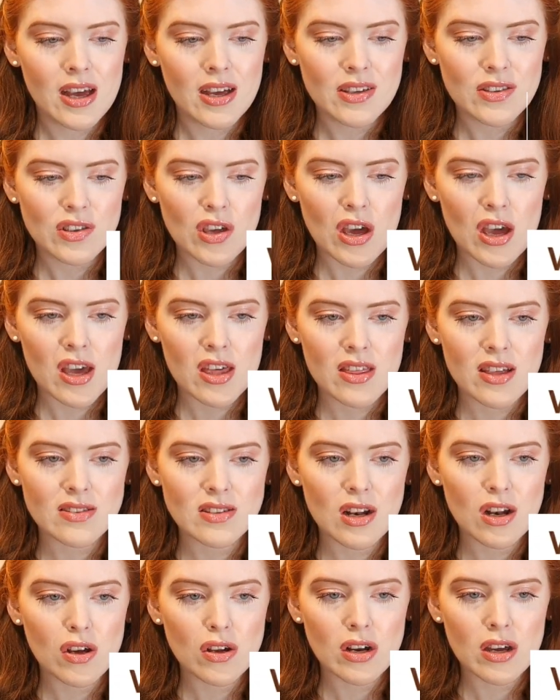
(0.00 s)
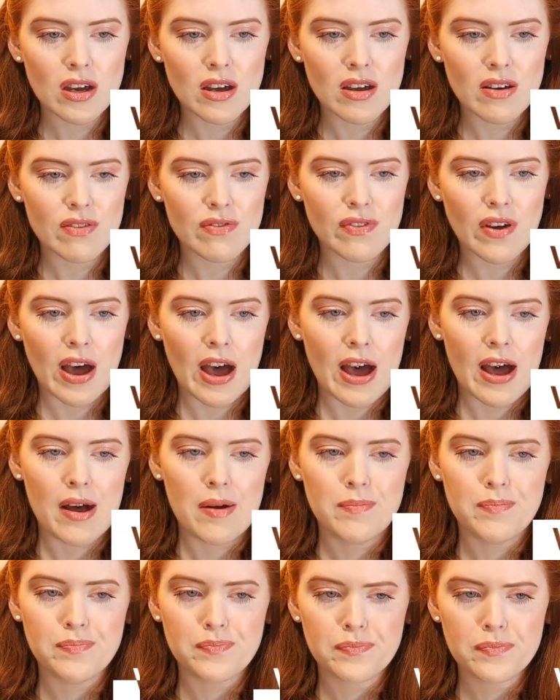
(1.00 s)
So there's a lot of
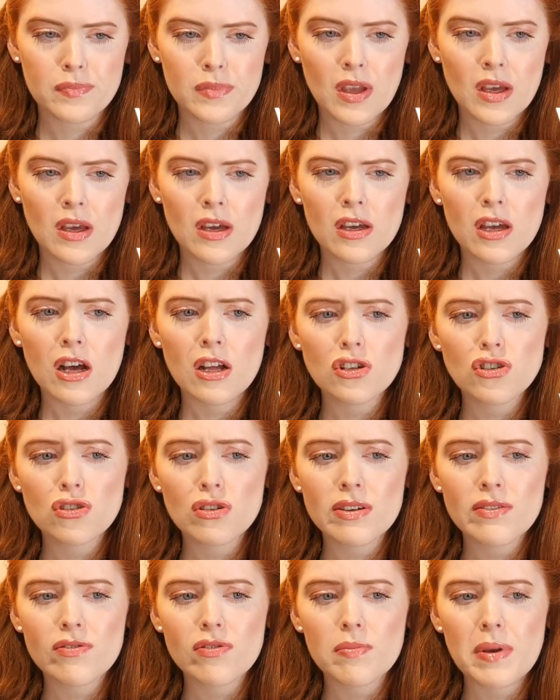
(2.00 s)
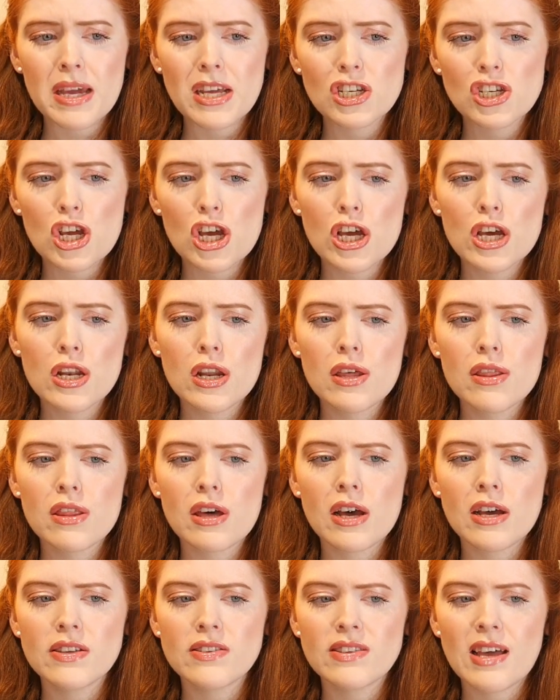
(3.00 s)
cultural information
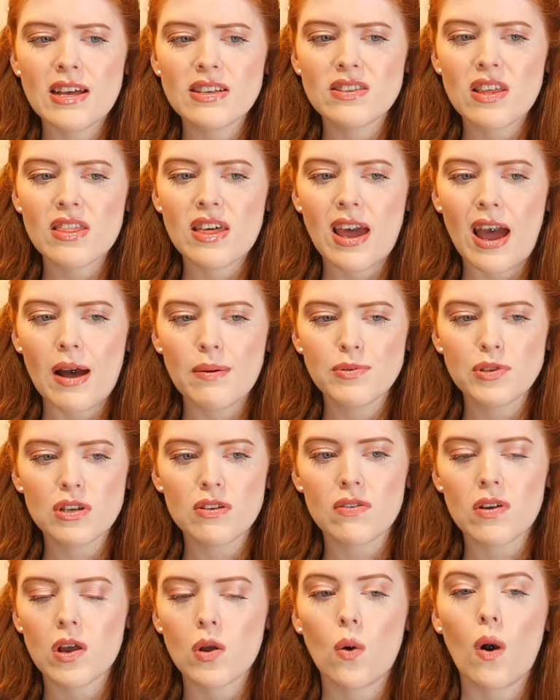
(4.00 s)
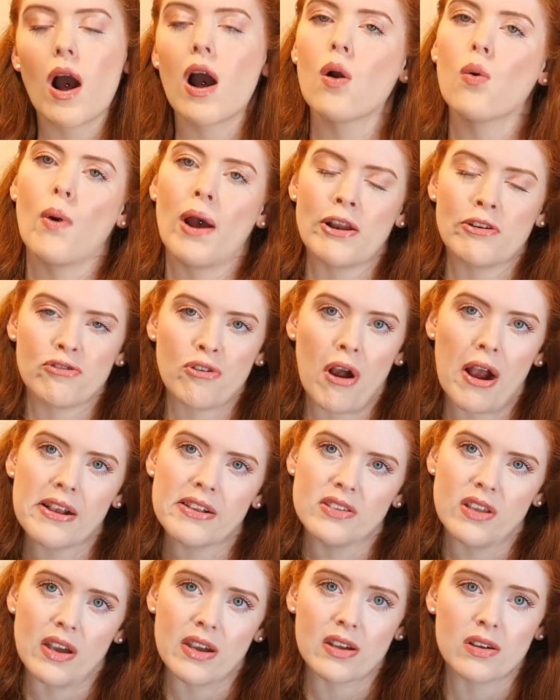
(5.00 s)
that says that they absolutely require wet-dry
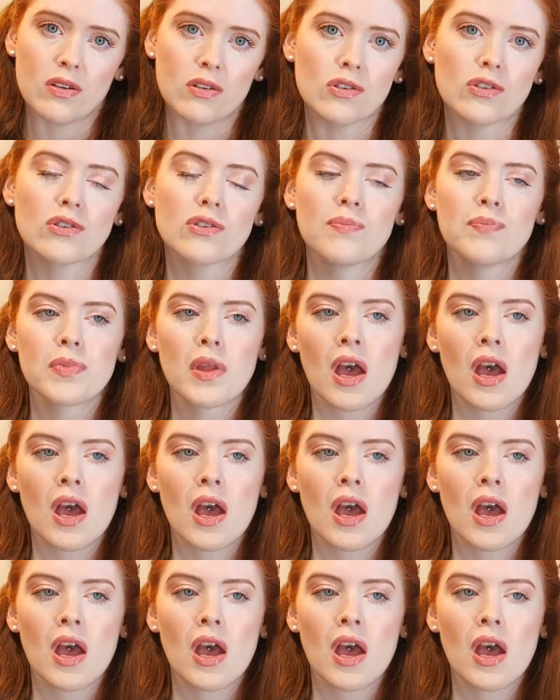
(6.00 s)
cycles.